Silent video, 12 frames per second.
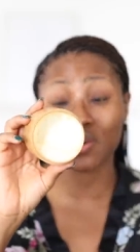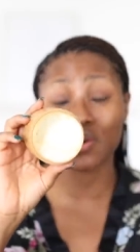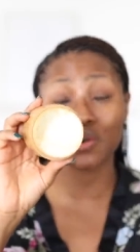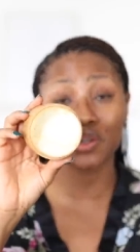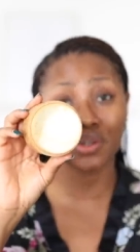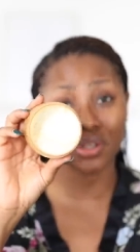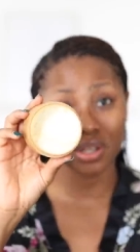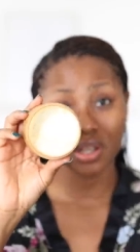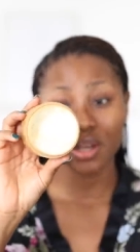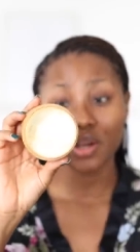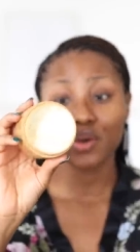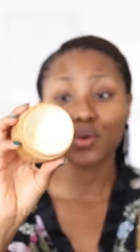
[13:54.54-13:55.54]
good
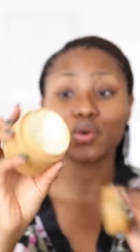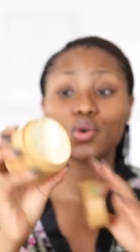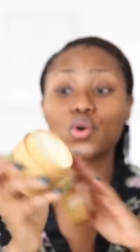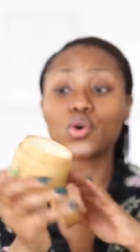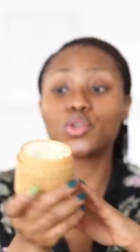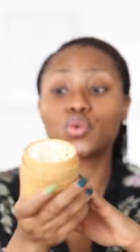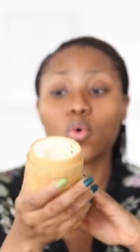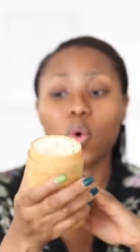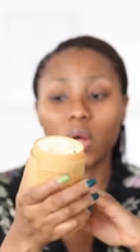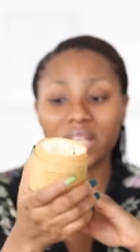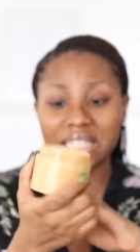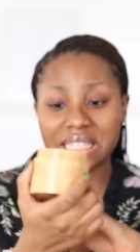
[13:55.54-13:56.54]
good
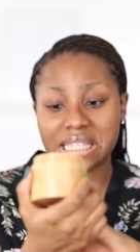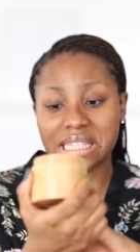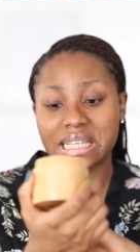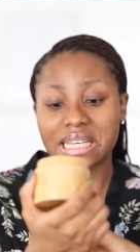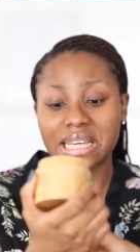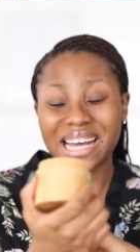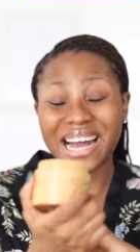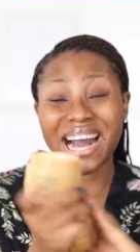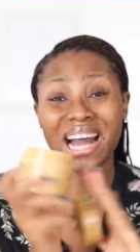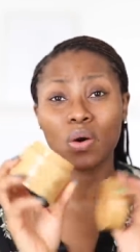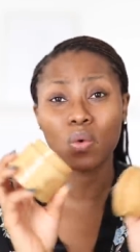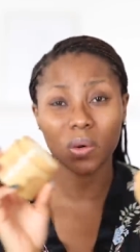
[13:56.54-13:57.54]
quality,
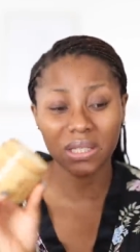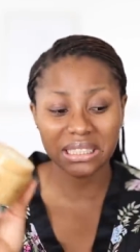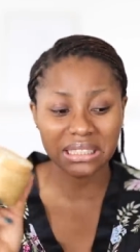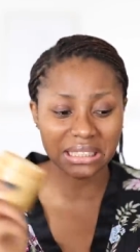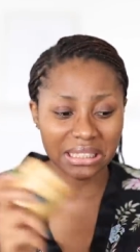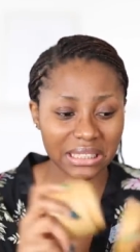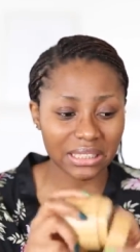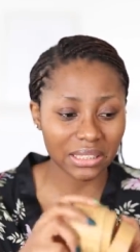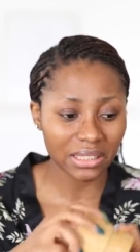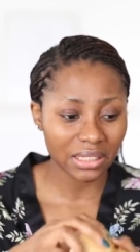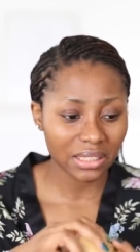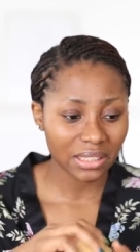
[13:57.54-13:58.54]
high quality
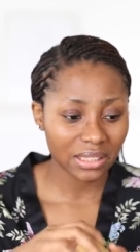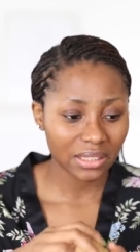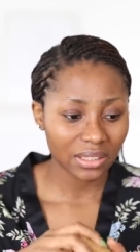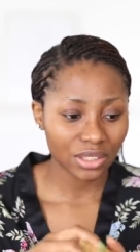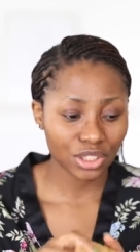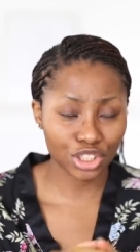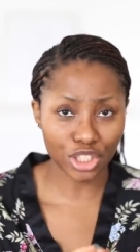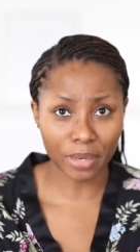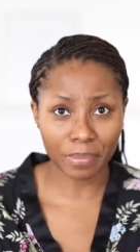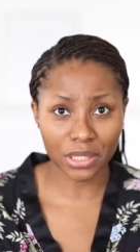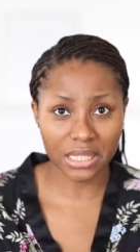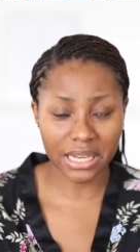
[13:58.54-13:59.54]
shea
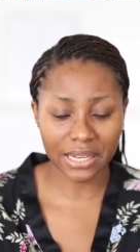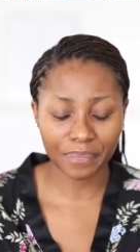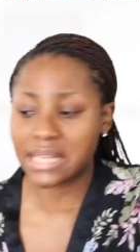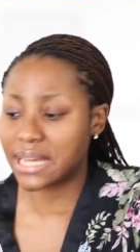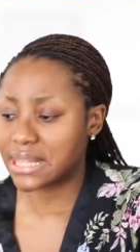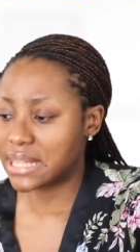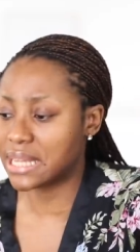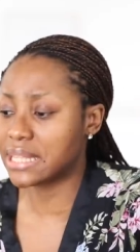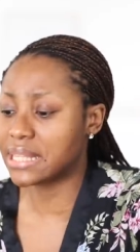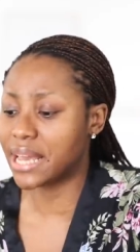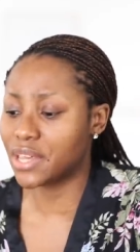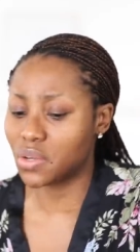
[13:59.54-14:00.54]
butter. I
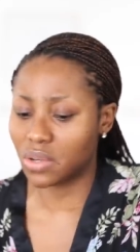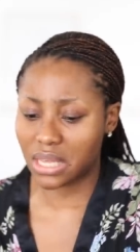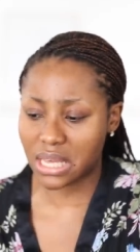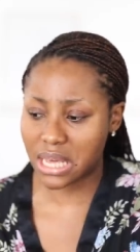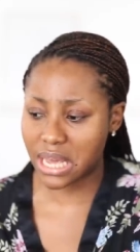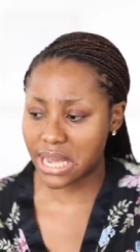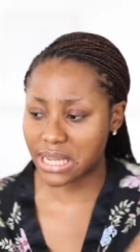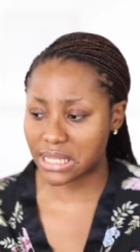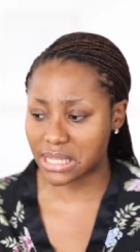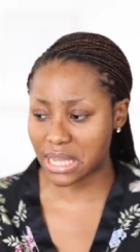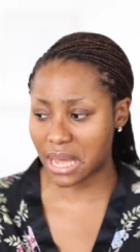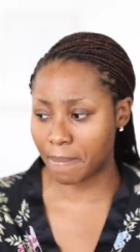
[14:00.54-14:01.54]
think that you
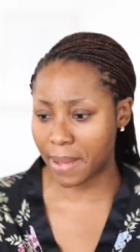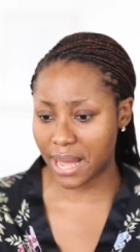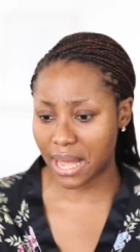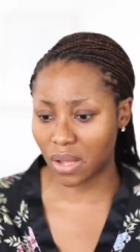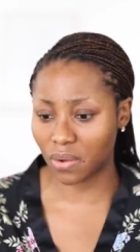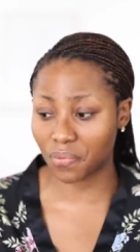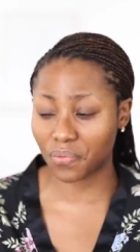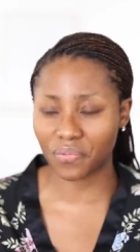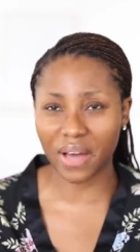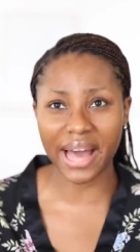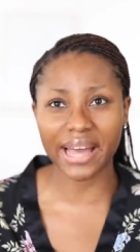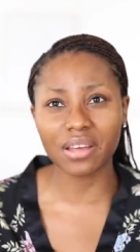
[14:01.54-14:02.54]
get about
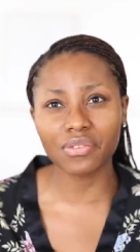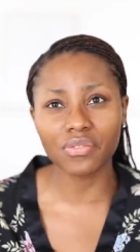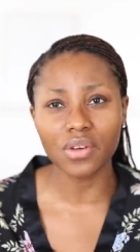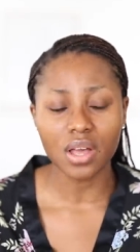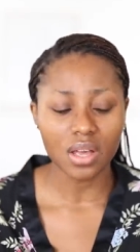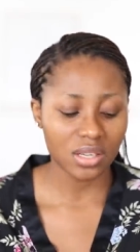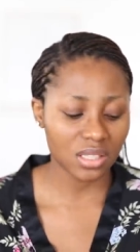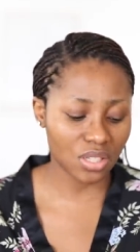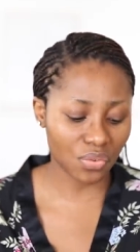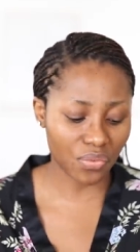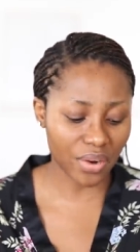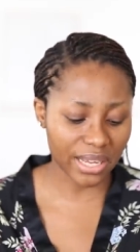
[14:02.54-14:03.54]
five
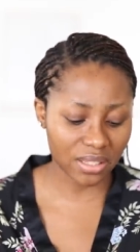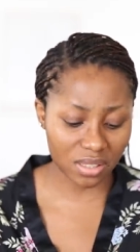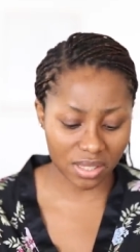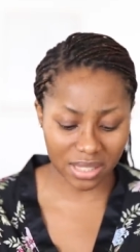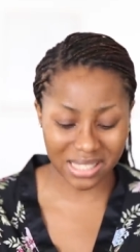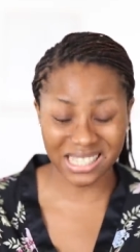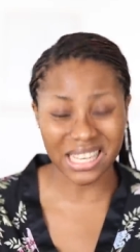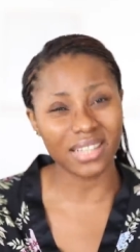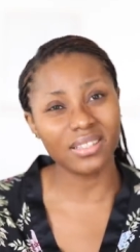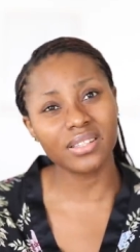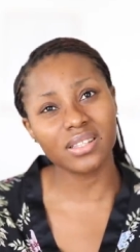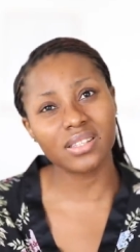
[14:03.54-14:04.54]
different
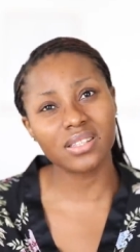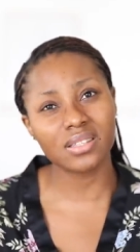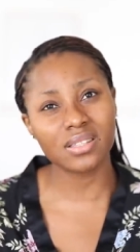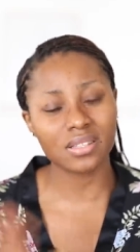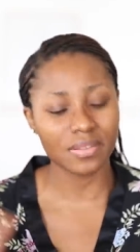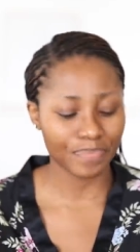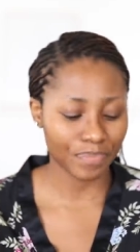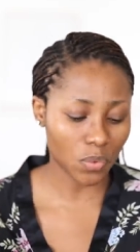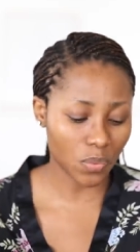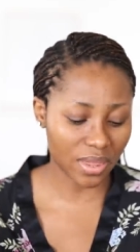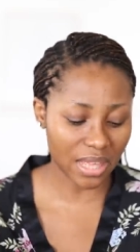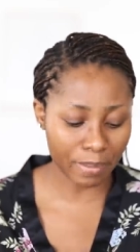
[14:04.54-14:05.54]
scents
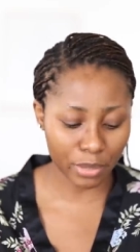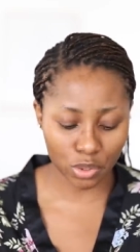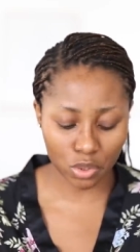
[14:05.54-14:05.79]
with them in